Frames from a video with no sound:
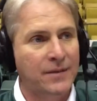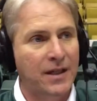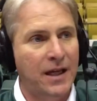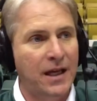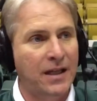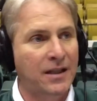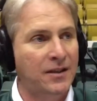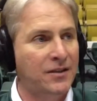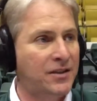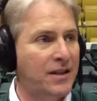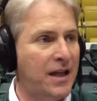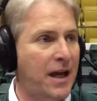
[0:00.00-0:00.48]

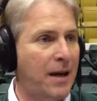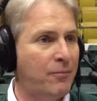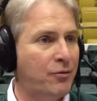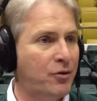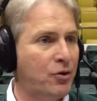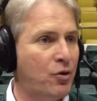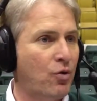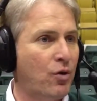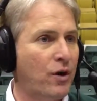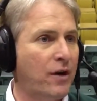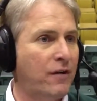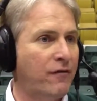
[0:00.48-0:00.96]
and stopped
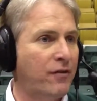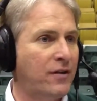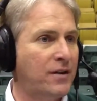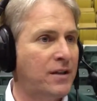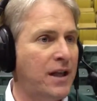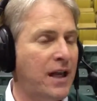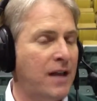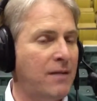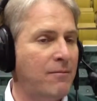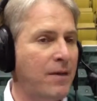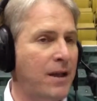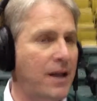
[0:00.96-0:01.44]
scoring for
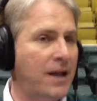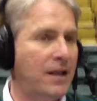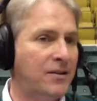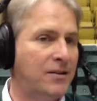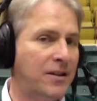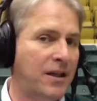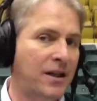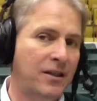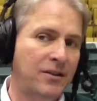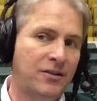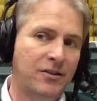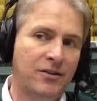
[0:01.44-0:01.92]
10 minutes,
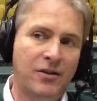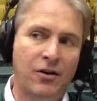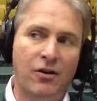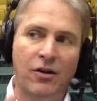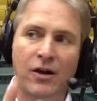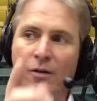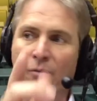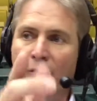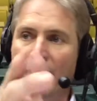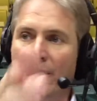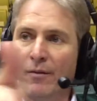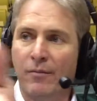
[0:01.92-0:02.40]
and it
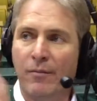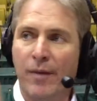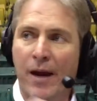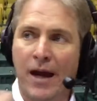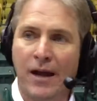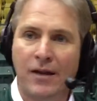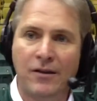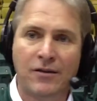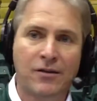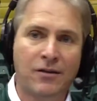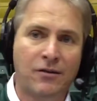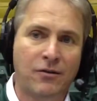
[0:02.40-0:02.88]
started with a
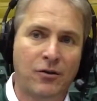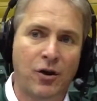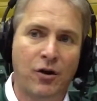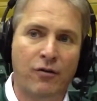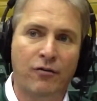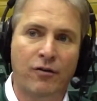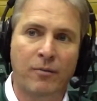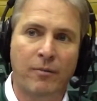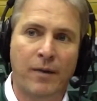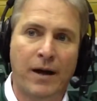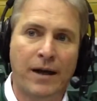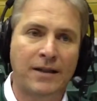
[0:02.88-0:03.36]
bad
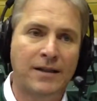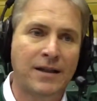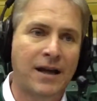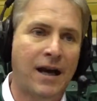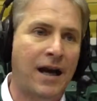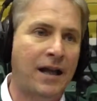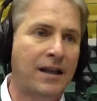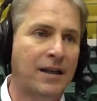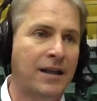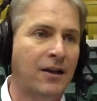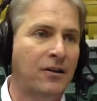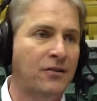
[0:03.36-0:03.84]
turnover by
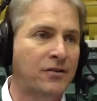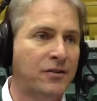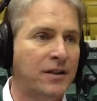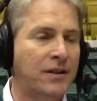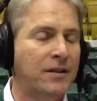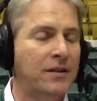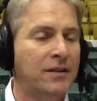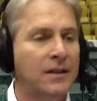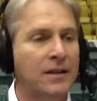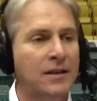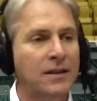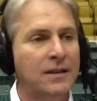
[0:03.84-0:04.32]
Todd
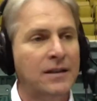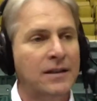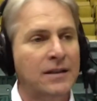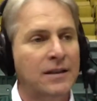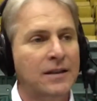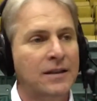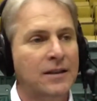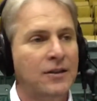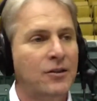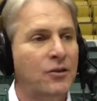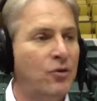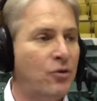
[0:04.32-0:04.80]
Nelson,
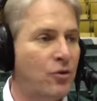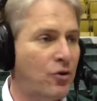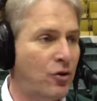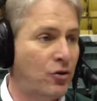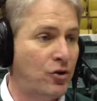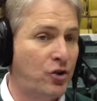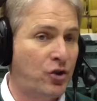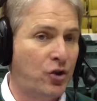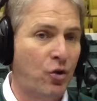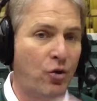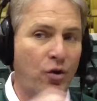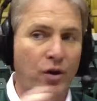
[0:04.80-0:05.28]
who
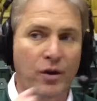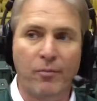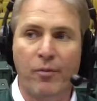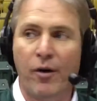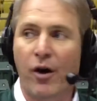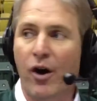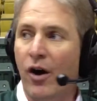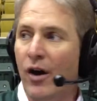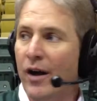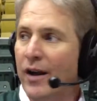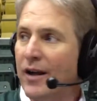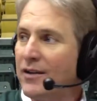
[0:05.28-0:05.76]
stole the
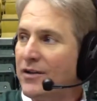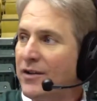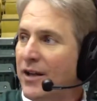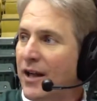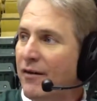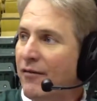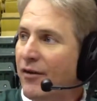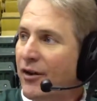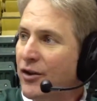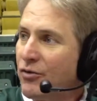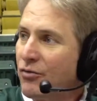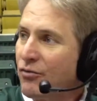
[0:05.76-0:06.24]
ball, and instead
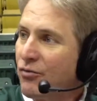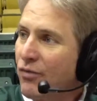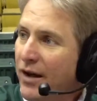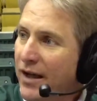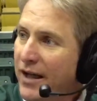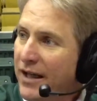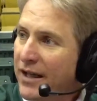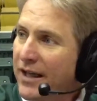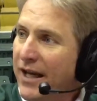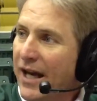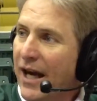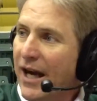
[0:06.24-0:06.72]
of us
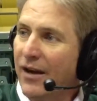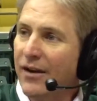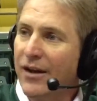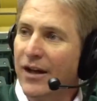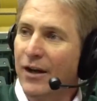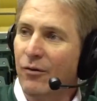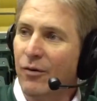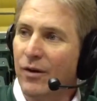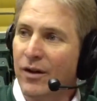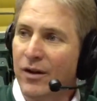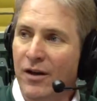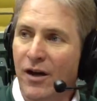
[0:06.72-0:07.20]
running down
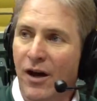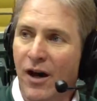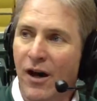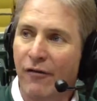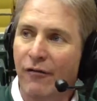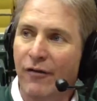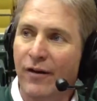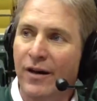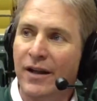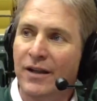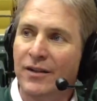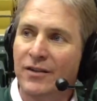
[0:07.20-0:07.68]
there with
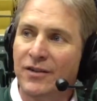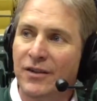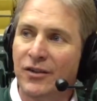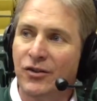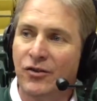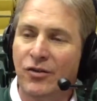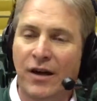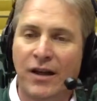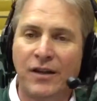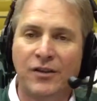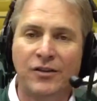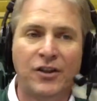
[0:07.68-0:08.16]
confidence and
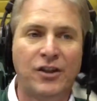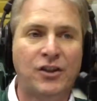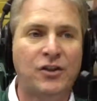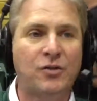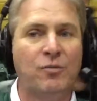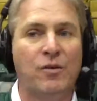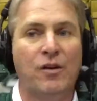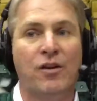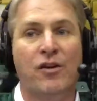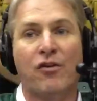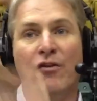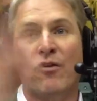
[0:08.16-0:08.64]

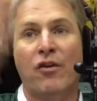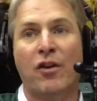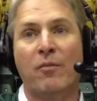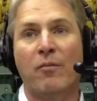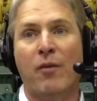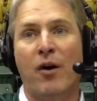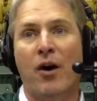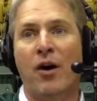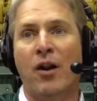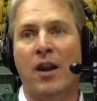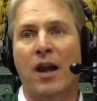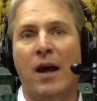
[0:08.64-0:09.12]
transition, we throw the
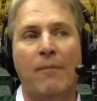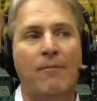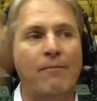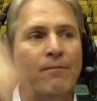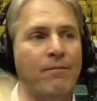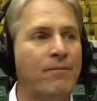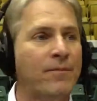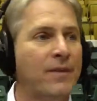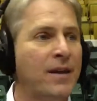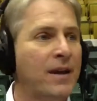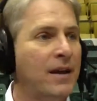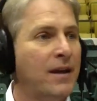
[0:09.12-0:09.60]
ball up
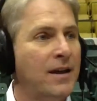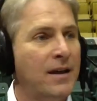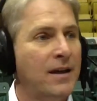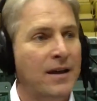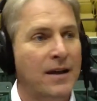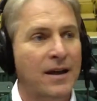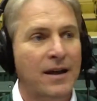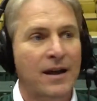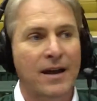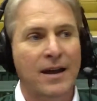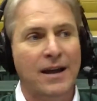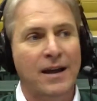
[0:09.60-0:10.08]

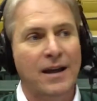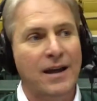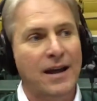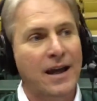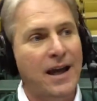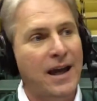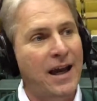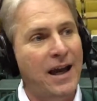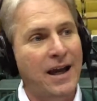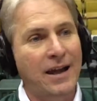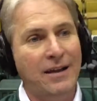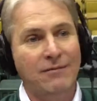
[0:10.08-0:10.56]

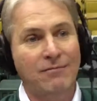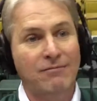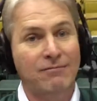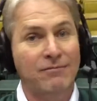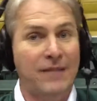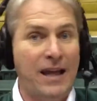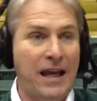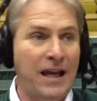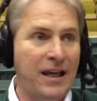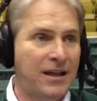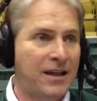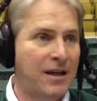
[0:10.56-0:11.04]
and
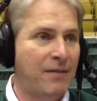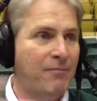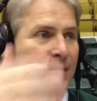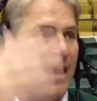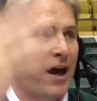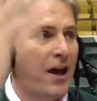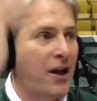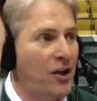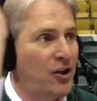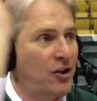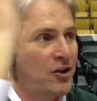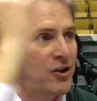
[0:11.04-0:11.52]
they come
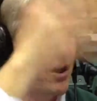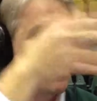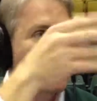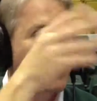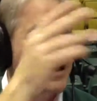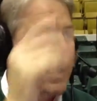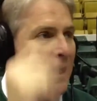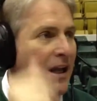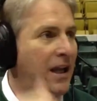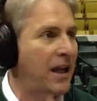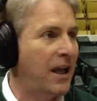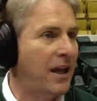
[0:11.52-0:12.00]
down and dunk
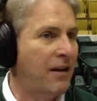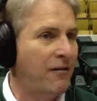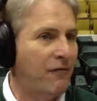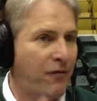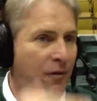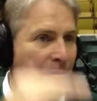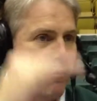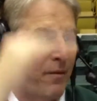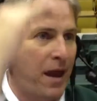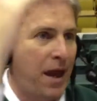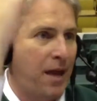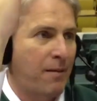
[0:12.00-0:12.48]
it. And
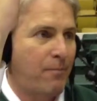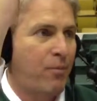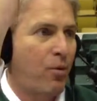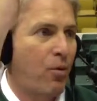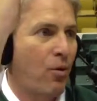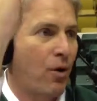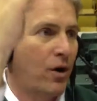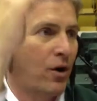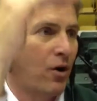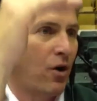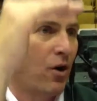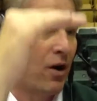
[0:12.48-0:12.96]
from that
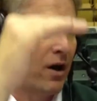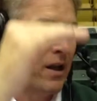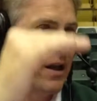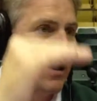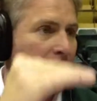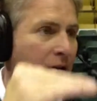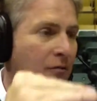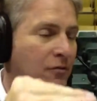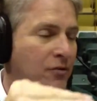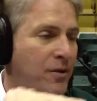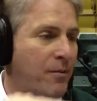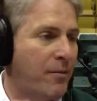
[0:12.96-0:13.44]
point on,
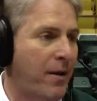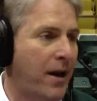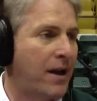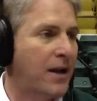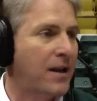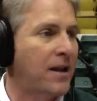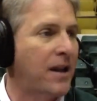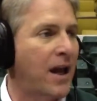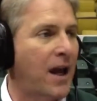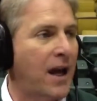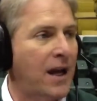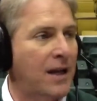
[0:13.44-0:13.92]
there was about a
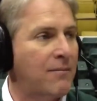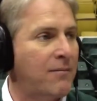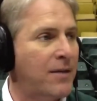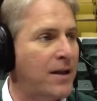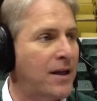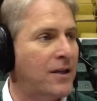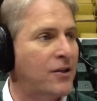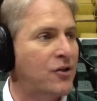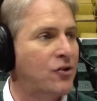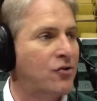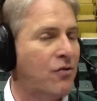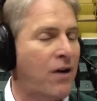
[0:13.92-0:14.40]

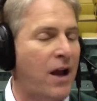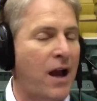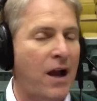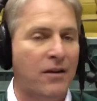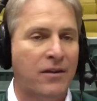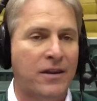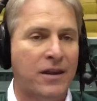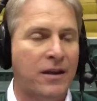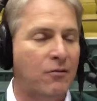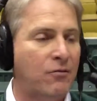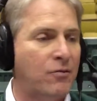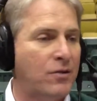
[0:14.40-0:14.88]
9-minute
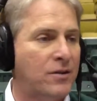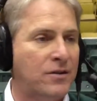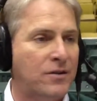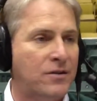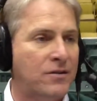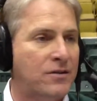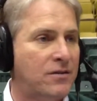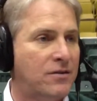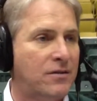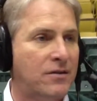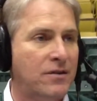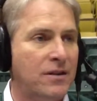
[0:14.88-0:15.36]
drought that
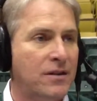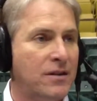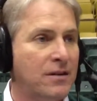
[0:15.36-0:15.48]
was